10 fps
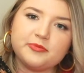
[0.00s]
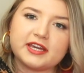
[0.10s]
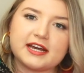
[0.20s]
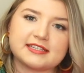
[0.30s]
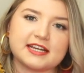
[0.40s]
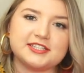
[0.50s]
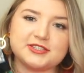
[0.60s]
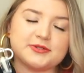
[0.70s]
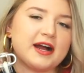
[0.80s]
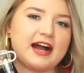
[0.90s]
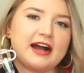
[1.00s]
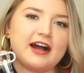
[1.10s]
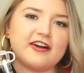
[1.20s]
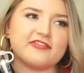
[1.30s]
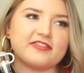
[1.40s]
because I do
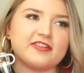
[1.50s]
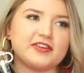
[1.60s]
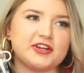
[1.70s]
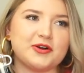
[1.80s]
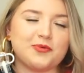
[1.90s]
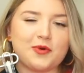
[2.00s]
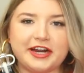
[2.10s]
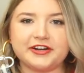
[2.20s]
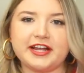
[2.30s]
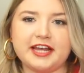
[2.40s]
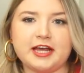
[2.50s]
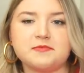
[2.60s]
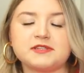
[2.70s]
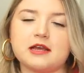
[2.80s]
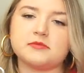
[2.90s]
have, you know, wider
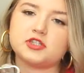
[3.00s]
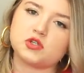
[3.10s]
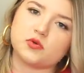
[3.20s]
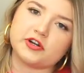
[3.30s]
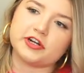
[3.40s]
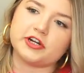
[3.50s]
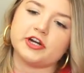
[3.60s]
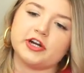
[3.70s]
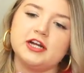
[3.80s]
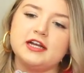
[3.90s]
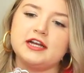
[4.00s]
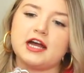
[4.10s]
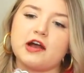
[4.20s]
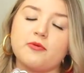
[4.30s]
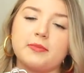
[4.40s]
hips, I'm shorter,
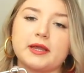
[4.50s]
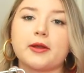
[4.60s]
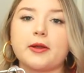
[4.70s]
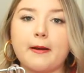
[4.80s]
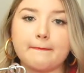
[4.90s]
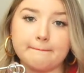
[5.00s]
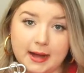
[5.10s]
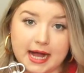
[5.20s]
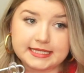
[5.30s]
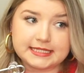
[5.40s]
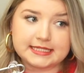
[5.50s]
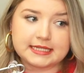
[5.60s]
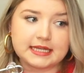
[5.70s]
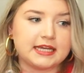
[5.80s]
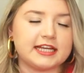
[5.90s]
I have a big
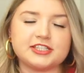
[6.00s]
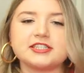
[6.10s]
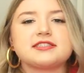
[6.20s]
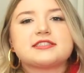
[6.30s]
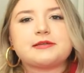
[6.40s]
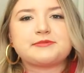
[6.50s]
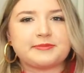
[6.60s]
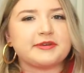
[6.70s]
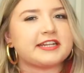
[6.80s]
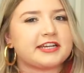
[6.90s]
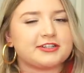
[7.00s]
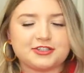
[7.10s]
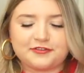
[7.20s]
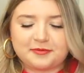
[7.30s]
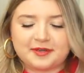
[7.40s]
butt. It just seems to be an
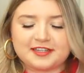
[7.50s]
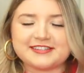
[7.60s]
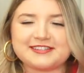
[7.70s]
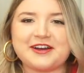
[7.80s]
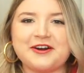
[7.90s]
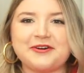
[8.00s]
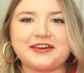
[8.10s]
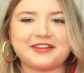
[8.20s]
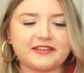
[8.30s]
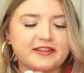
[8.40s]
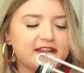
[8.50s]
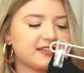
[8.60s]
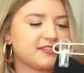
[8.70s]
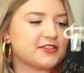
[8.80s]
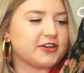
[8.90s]
issue for me, so I thought
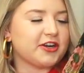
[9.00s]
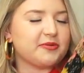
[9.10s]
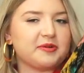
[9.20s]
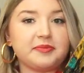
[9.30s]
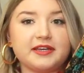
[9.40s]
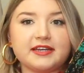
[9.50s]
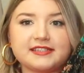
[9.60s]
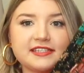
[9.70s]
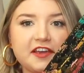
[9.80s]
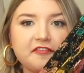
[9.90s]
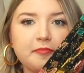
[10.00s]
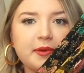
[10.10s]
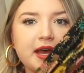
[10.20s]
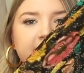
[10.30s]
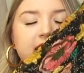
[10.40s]
that a skirt would be a safe
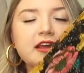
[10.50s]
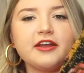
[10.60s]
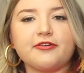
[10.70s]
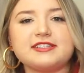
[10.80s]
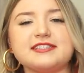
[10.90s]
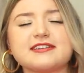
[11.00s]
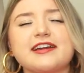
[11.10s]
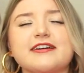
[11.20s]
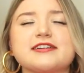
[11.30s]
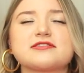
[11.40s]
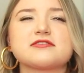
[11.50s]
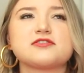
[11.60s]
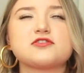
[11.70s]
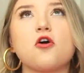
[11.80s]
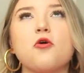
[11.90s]
bet. Aritzia carries
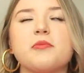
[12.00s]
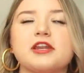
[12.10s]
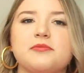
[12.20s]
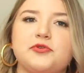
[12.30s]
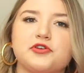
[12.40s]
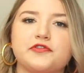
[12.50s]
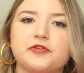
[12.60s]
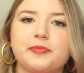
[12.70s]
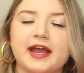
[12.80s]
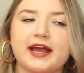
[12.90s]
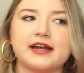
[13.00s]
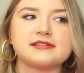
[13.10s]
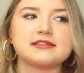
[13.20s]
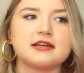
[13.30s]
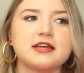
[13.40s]
so many beautiful
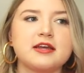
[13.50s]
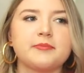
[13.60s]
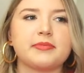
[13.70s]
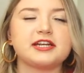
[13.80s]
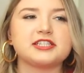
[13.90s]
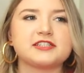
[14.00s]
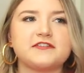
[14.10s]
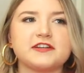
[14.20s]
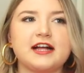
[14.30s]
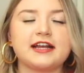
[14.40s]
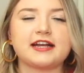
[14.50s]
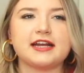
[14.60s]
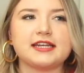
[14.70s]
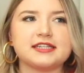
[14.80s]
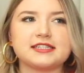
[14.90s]
pants, but I just feel like
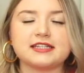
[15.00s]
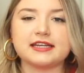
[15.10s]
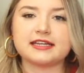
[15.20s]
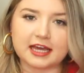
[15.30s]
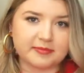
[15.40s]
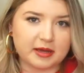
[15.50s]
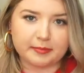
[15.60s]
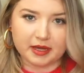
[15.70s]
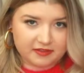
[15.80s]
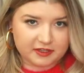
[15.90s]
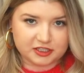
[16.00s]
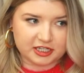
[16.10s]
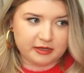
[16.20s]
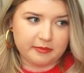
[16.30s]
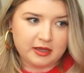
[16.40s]
I need to like get my butt in the
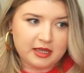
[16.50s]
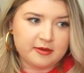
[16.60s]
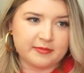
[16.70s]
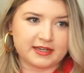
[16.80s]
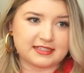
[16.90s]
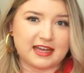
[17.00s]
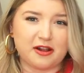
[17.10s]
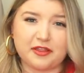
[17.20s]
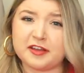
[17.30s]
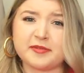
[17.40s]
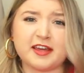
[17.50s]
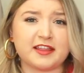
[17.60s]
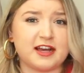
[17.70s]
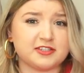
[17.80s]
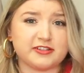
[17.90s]
gym, because I don't think my
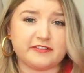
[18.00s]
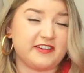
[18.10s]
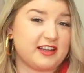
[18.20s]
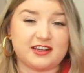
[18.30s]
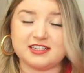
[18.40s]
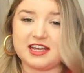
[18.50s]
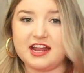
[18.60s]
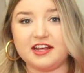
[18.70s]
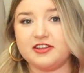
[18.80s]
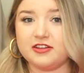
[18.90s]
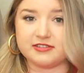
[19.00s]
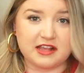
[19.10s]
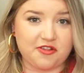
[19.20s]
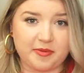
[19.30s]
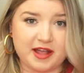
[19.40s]
thighs are fitting into any of those
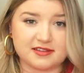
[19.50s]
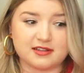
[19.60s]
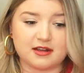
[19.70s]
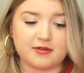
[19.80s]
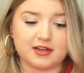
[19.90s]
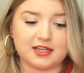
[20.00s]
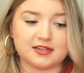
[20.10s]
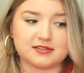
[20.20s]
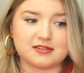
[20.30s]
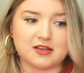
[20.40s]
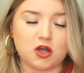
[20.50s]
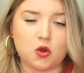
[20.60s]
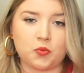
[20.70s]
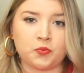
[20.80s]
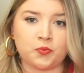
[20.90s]
leather pants that I want yet, so